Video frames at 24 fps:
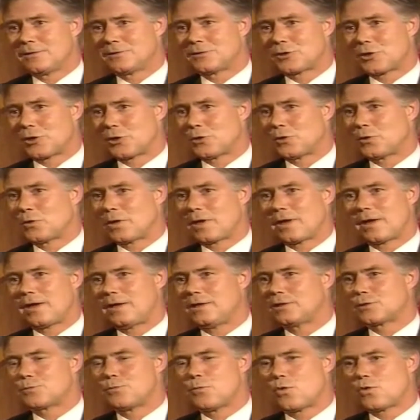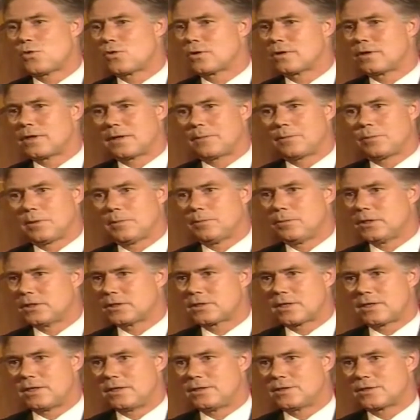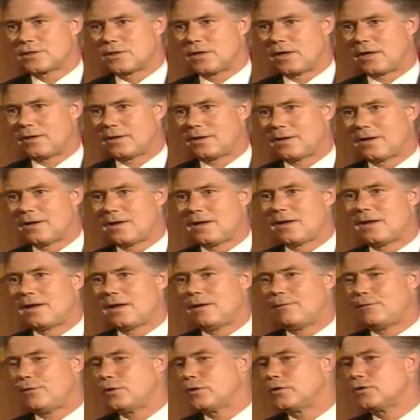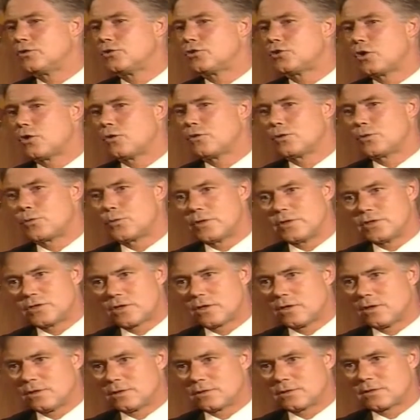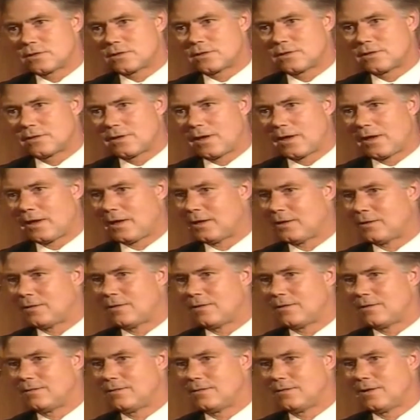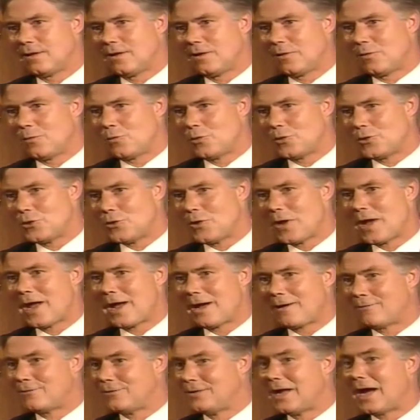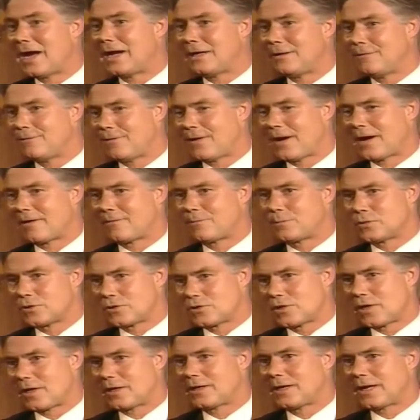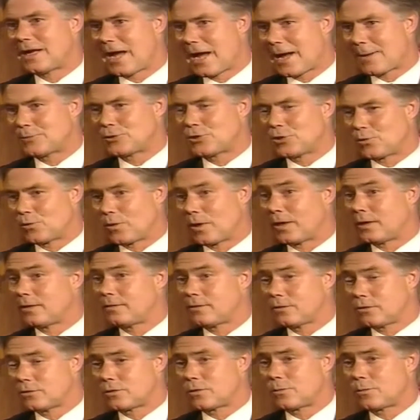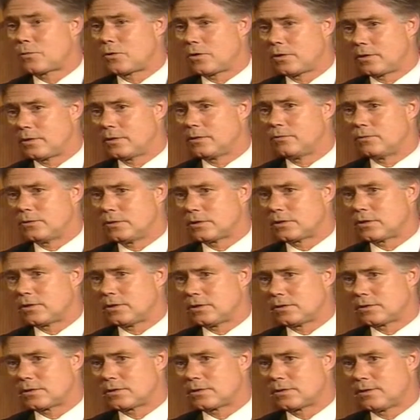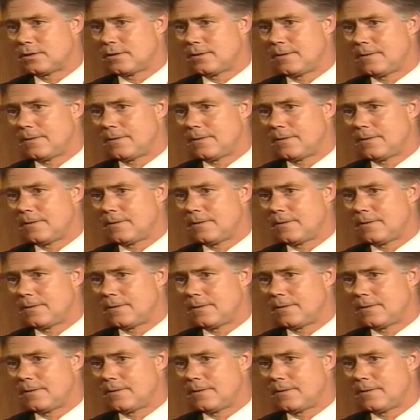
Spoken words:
So it's more than a publicity stunt. If you can show the results, and when you have 95% capture rate, those are pretty good results.